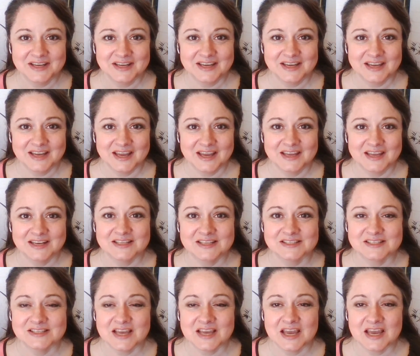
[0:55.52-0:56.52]
And it
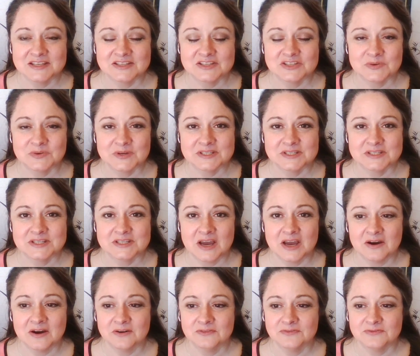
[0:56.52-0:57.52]
says to
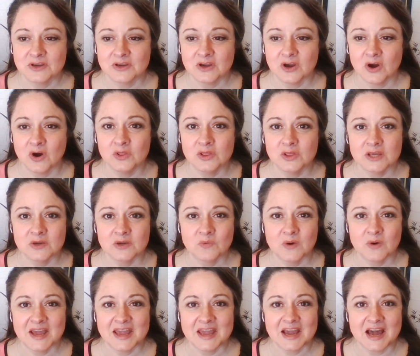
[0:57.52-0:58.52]
itself, the only
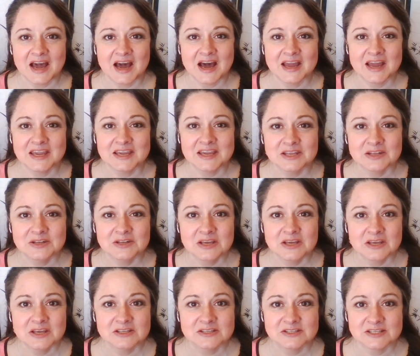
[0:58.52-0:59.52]
way I can
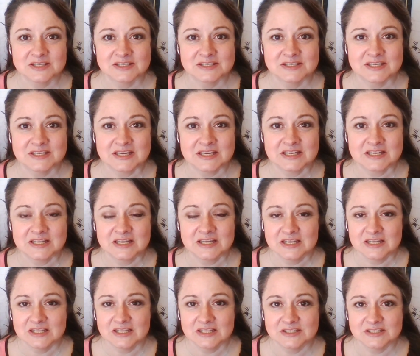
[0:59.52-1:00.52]
succeed
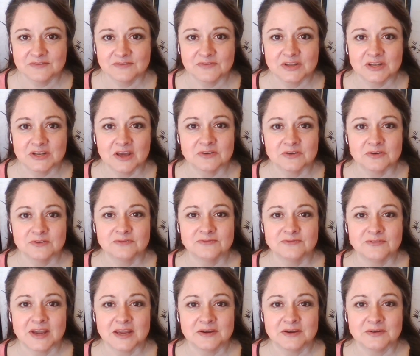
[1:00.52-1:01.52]
is if another
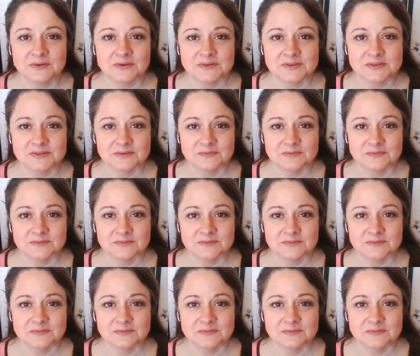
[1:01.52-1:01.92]
fails.